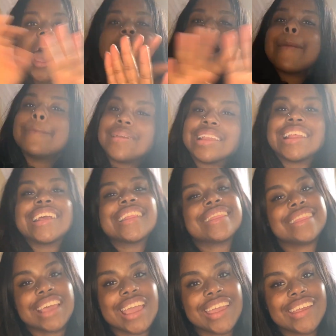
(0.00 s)
a minute
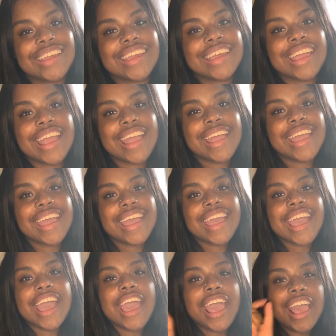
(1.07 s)
there
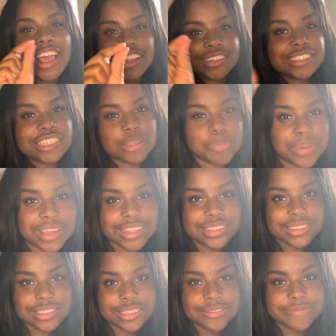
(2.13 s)
and deep
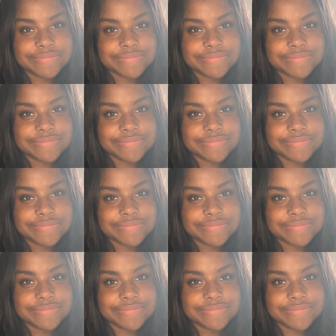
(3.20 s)
it.